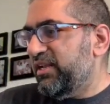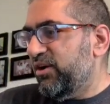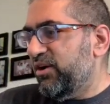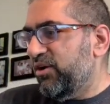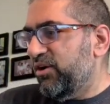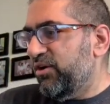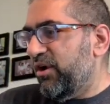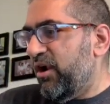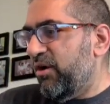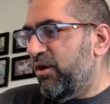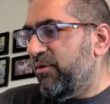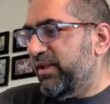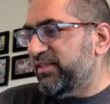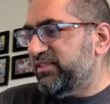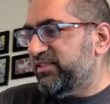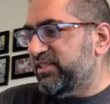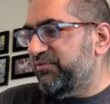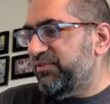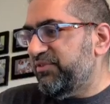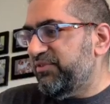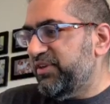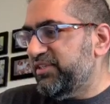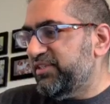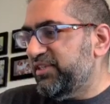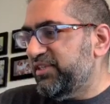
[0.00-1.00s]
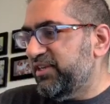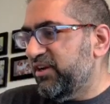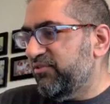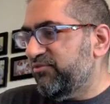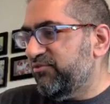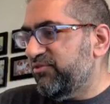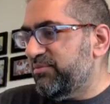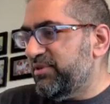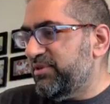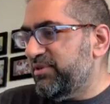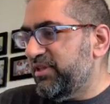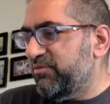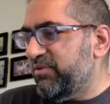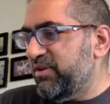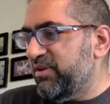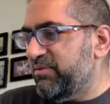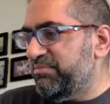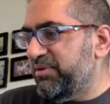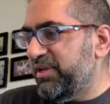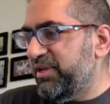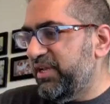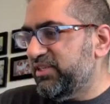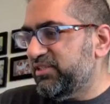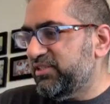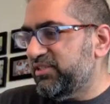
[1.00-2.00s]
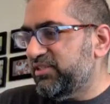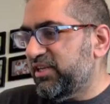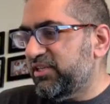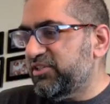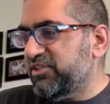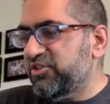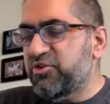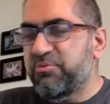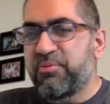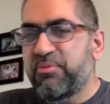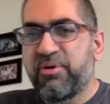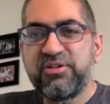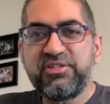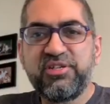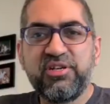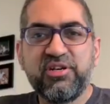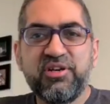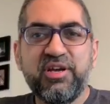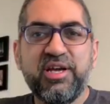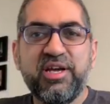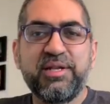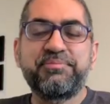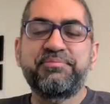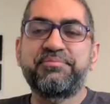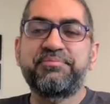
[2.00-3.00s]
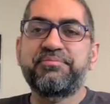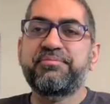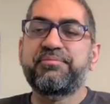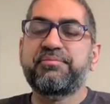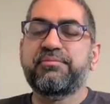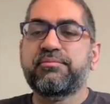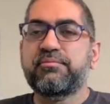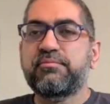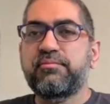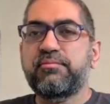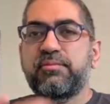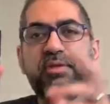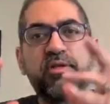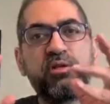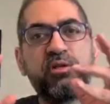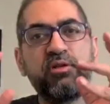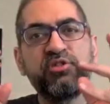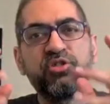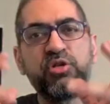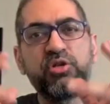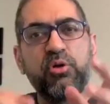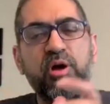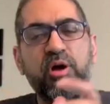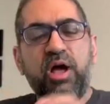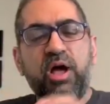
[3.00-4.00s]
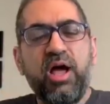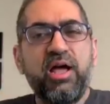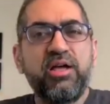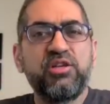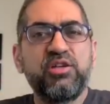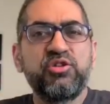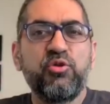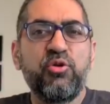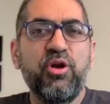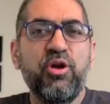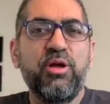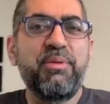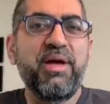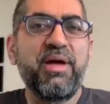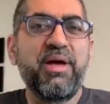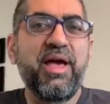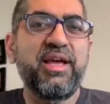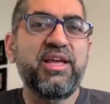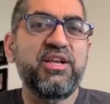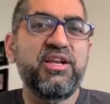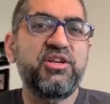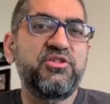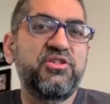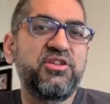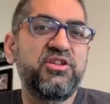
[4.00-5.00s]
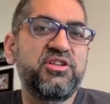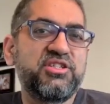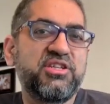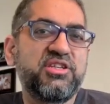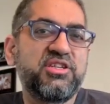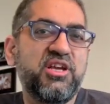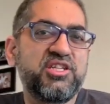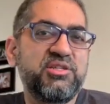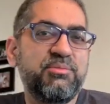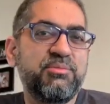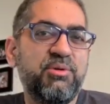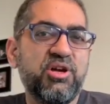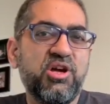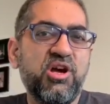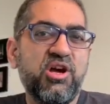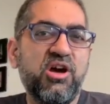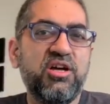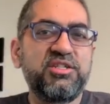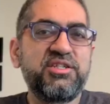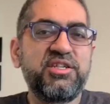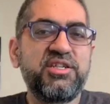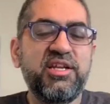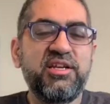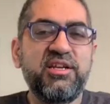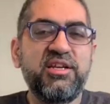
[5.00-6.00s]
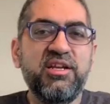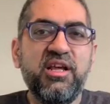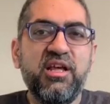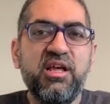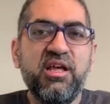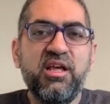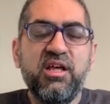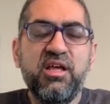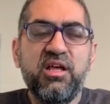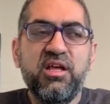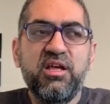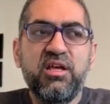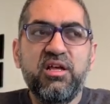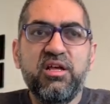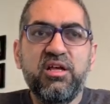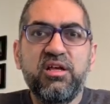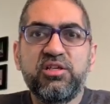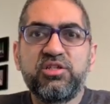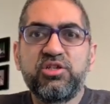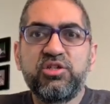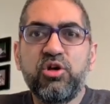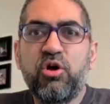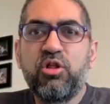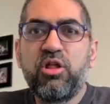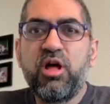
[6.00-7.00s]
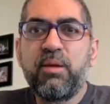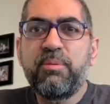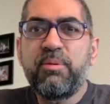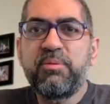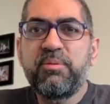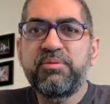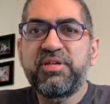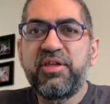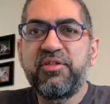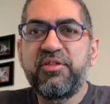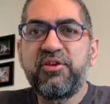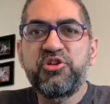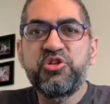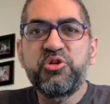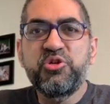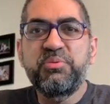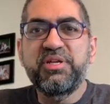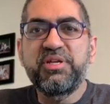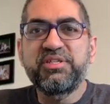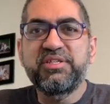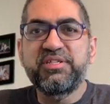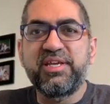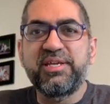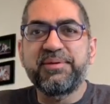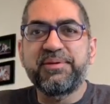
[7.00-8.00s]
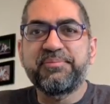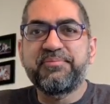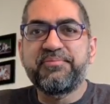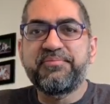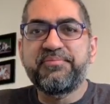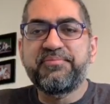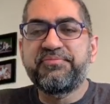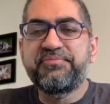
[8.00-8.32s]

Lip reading: All right, Stephanie's here from Delray Beach. Sajid Kumar's here. Good. So going back into the discussion about content. So a lot of people say they're too busy.